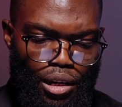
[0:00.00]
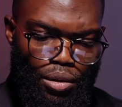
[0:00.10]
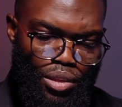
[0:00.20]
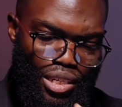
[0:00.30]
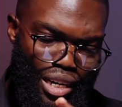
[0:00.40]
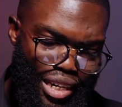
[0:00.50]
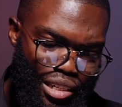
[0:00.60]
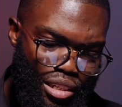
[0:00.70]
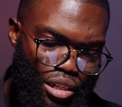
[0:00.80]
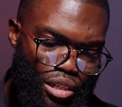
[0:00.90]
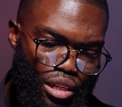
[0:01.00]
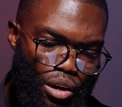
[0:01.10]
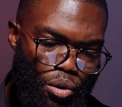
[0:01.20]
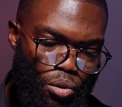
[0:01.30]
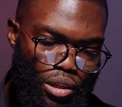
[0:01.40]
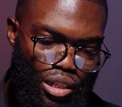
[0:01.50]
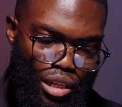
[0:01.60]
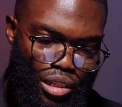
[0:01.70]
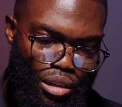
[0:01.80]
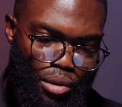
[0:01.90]
Now, there's an interesting Old
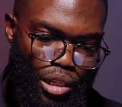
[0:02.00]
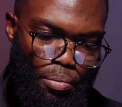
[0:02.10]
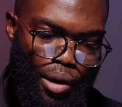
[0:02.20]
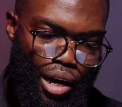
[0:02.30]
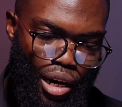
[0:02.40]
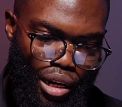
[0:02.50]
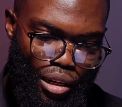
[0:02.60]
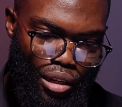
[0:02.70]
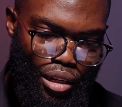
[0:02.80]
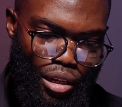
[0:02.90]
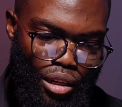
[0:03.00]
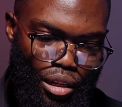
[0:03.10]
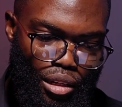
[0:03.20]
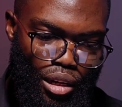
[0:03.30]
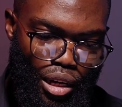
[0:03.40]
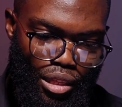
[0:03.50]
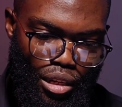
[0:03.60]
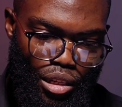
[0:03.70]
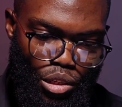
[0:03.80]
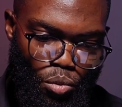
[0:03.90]
Testament parallel that I
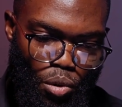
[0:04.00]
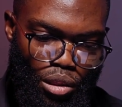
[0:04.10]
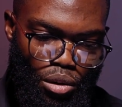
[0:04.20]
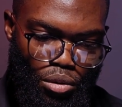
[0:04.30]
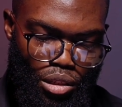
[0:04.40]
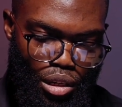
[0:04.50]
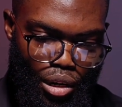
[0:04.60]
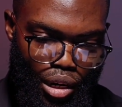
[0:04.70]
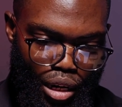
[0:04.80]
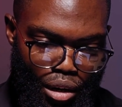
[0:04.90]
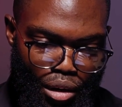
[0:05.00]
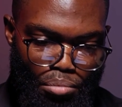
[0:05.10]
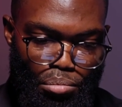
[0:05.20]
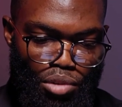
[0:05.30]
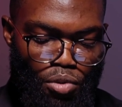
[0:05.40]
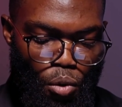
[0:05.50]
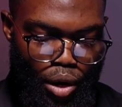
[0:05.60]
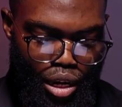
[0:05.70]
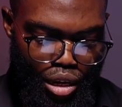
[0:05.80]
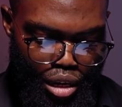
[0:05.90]
think is worth considering before
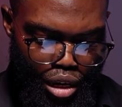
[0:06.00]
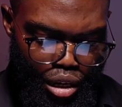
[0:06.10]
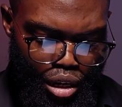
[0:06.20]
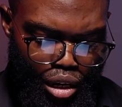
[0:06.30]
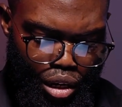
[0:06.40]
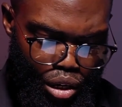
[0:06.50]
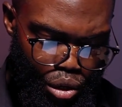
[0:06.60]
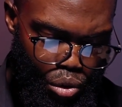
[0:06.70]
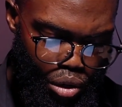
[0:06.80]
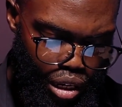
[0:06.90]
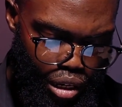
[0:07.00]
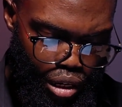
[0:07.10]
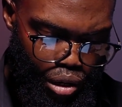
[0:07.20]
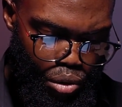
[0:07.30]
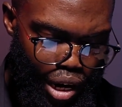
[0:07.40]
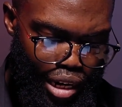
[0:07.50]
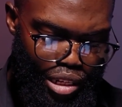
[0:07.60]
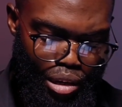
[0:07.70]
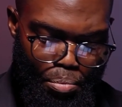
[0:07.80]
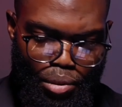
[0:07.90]
we look look at
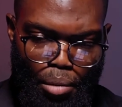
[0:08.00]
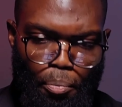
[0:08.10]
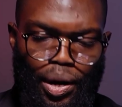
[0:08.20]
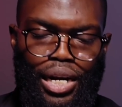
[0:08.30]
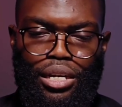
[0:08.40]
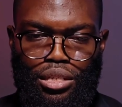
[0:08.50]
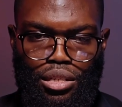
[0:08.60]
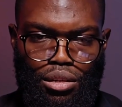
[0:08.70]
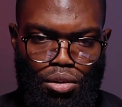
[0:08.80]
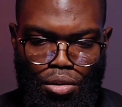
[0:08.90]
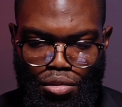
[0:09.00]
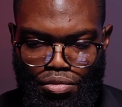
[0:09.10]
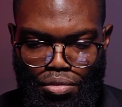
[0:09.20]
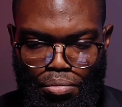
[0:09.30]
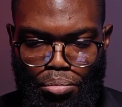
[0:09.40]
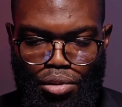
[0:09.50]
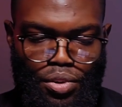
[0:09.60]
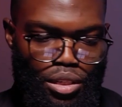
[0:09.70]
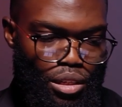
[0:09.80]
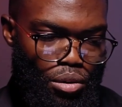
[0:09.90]
the, the place of
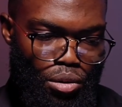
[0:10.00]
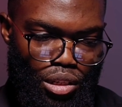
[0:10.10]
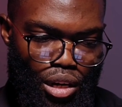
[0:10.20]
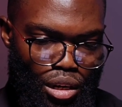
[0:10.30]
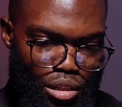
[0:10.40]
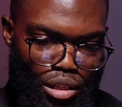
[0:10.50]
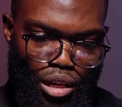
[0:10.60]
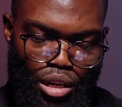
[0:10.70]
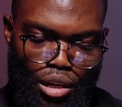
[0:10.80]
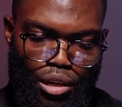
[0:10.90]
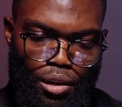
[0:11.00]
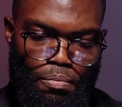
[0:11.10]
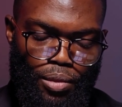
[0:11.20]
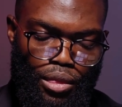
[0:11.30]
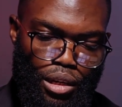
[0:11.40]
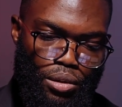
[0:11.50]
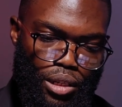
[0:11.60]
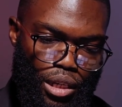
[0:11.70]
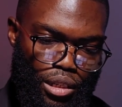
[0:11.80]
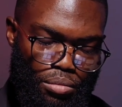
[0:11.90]
prophecy or tongues in the New
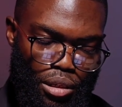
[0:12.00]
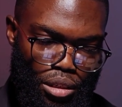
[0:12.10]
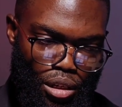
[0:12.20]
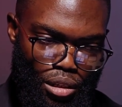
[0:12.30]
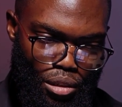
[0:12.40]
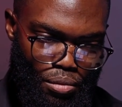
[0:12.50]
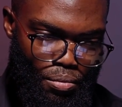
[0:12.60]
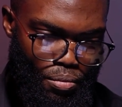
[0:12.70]
Testament church.